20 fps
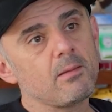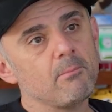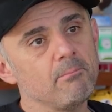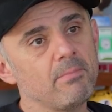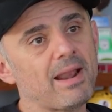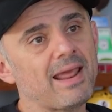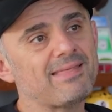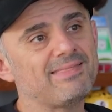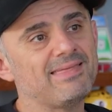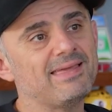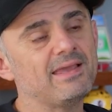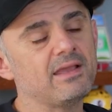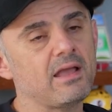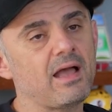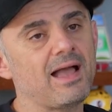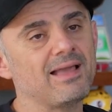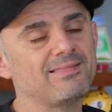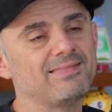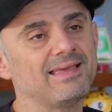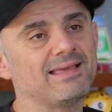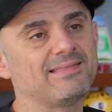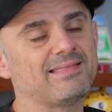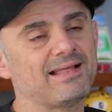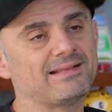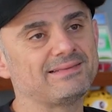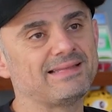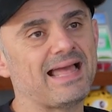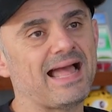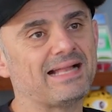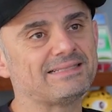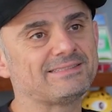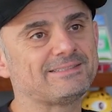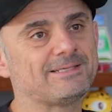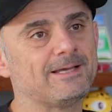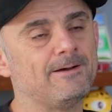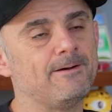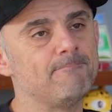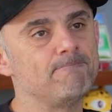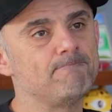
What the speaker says: But I think that's